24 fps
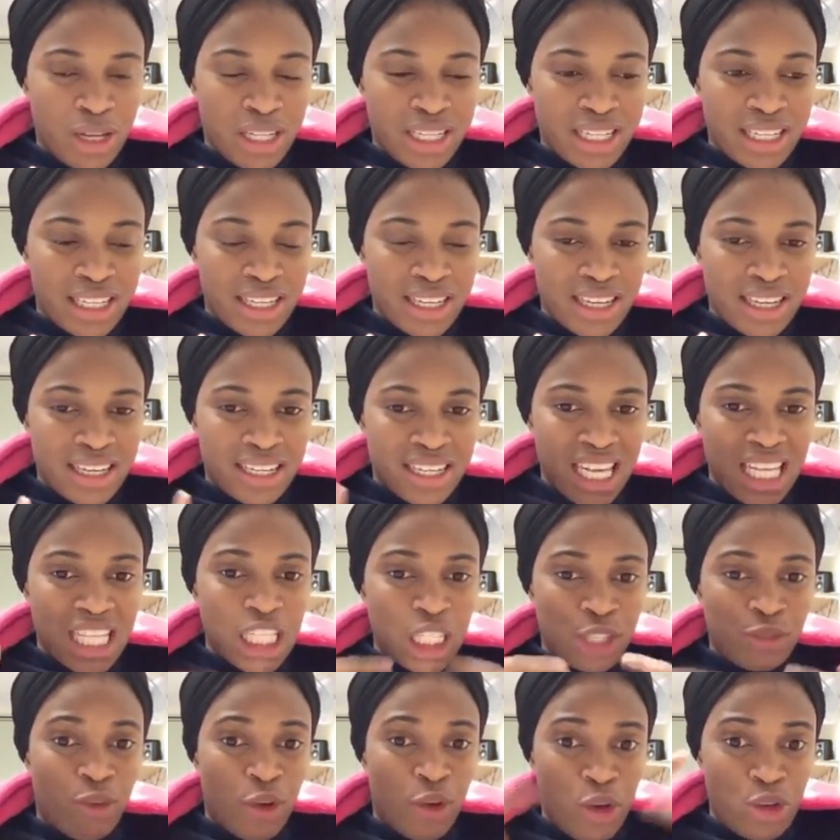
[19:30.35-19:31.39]
But
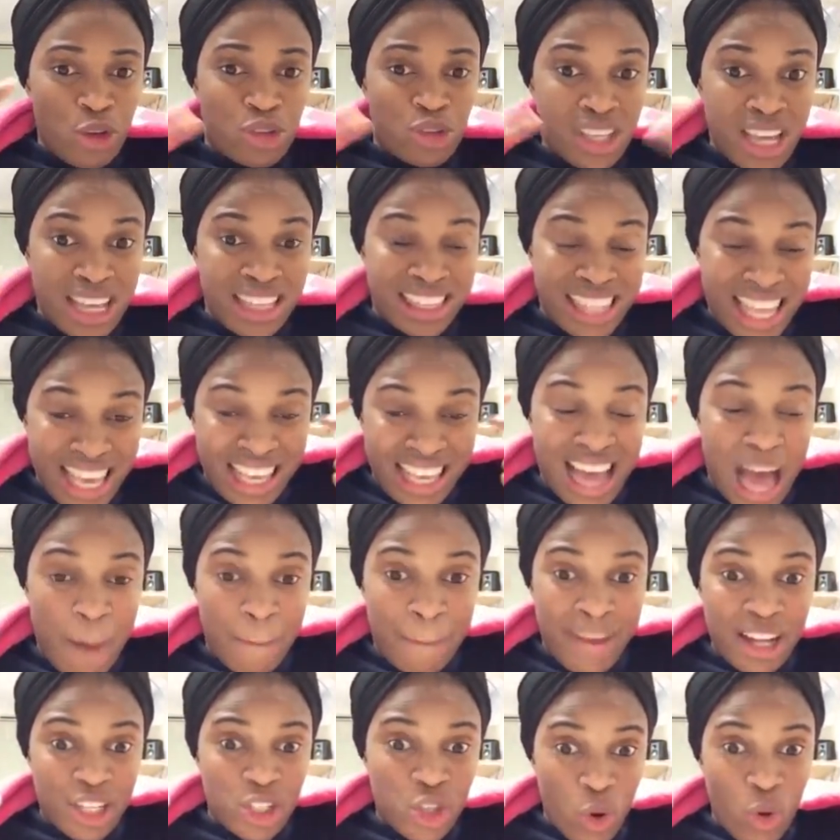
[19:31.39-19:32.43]
this is for you to then think
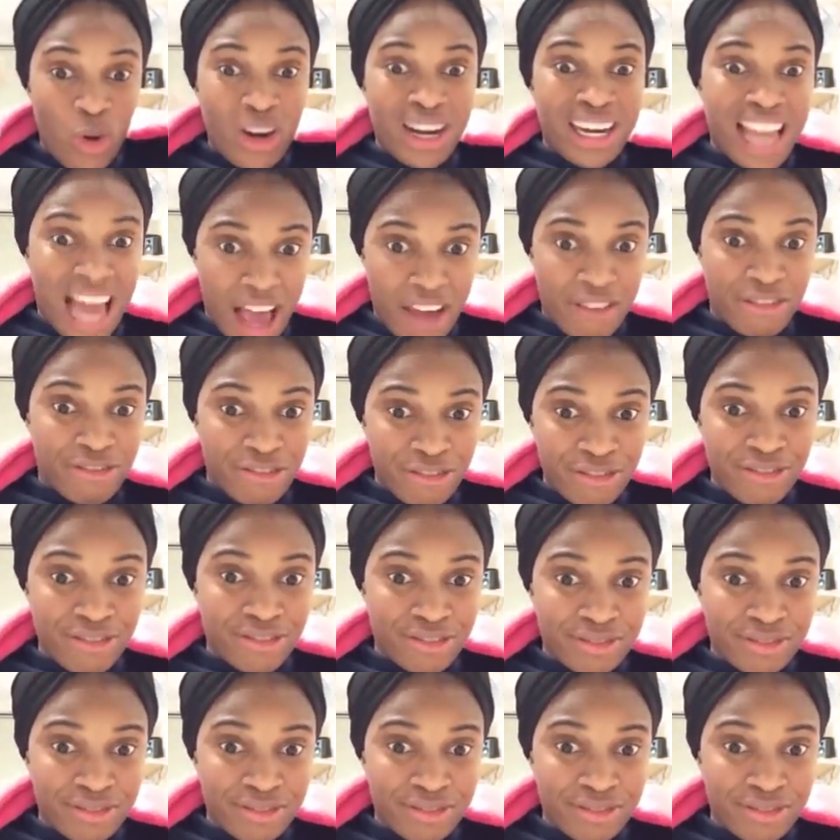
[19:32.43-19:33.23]
about your own life.